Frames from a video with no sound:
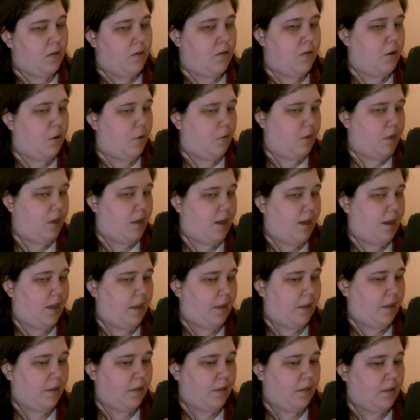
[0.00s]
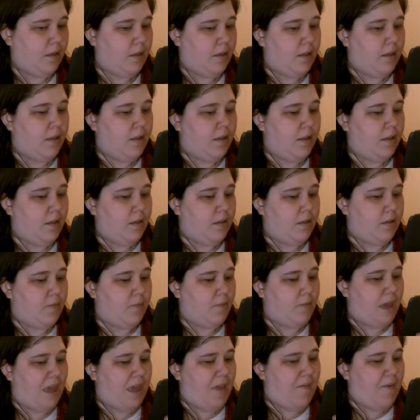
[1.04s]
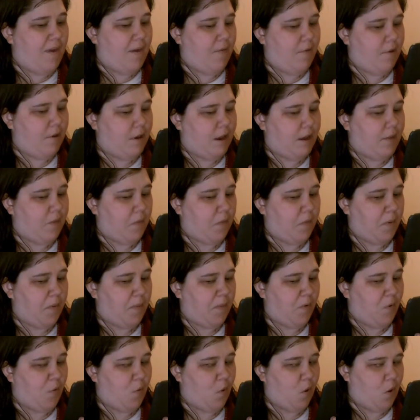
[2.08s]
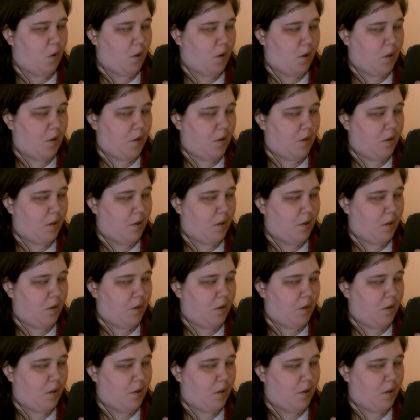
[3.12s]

No kidding. The baby would never be born.